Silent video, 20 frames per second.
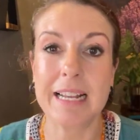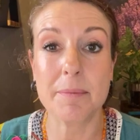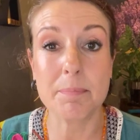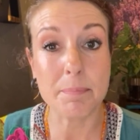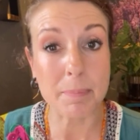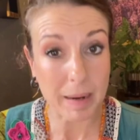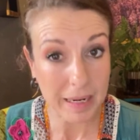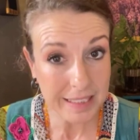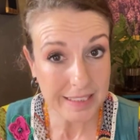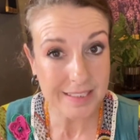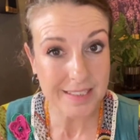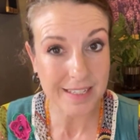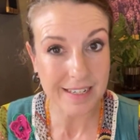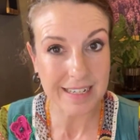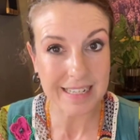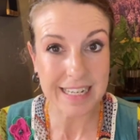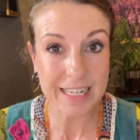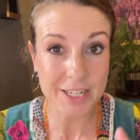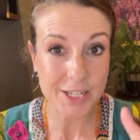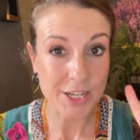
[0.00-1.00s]
And
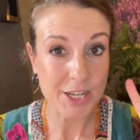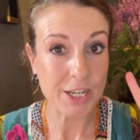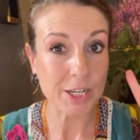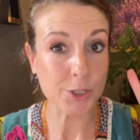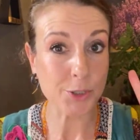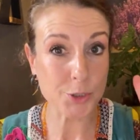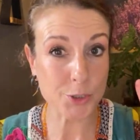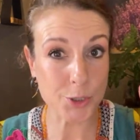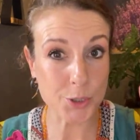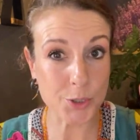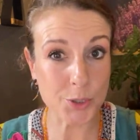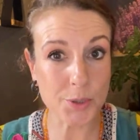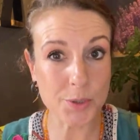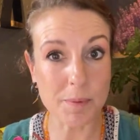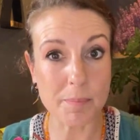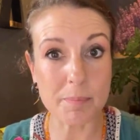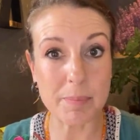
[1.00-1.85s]
bicyclic, 2